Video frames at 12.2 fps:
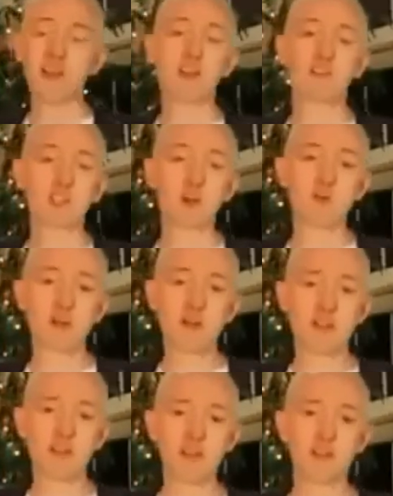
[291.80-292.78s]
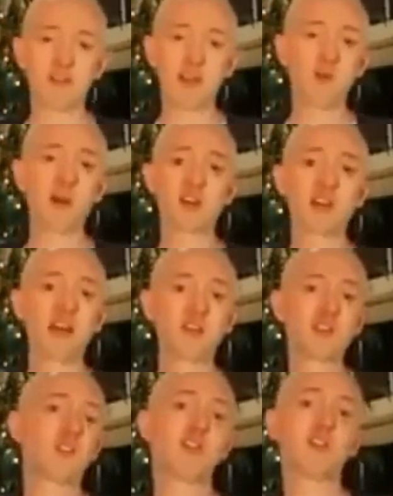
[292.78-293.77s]
I love show marathons. I watched
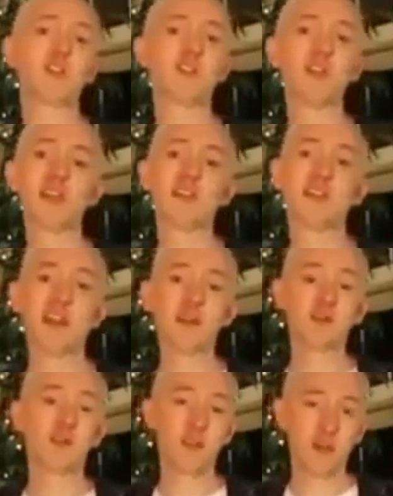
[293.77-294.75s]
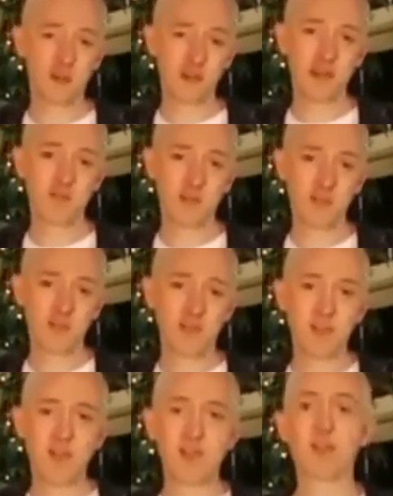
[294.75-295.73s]
House of Cards for 18 hours straight one time.
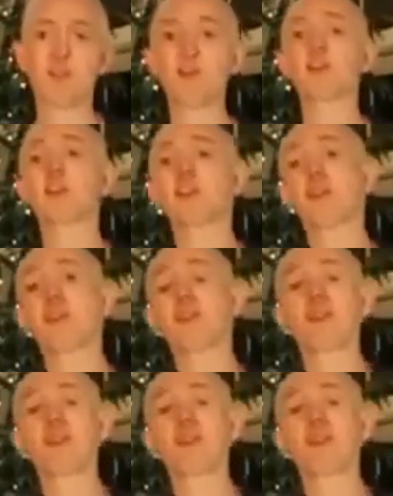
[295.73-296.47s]
Look,